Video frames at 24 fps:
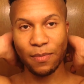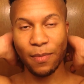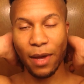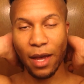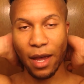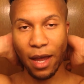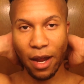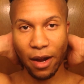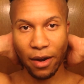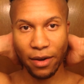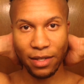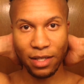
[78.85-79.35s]
my
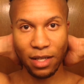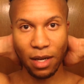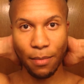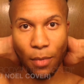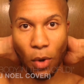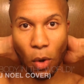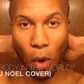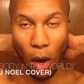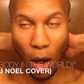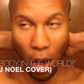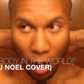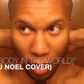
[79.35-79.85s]
hair is in a
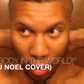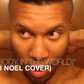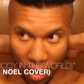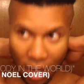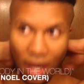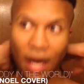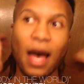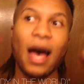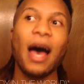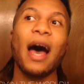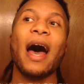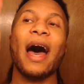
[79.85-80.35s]
mohawk,
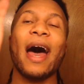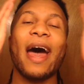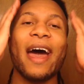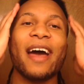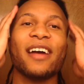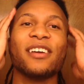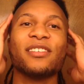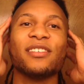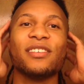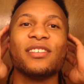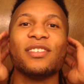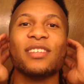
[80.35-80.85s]
I
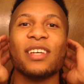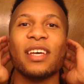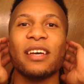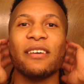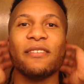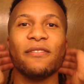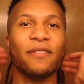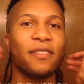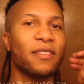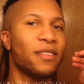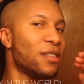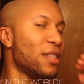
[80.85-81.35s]
actually
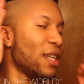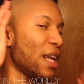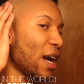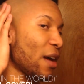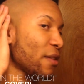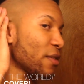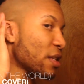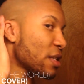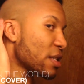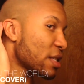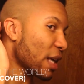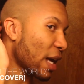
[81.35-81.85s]
shaved
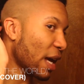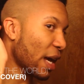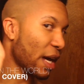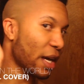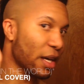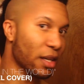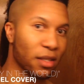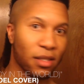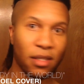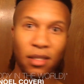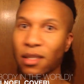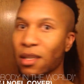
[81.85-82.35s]
down the
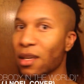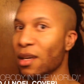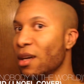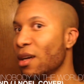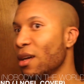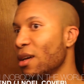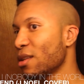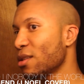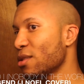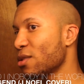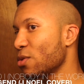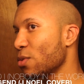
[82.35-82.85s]
sides
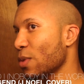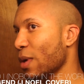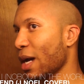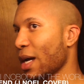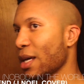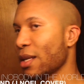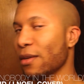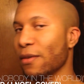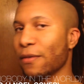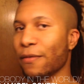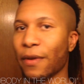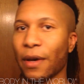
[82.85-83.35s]
to
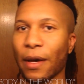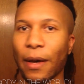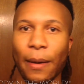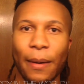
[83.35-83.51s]
kind of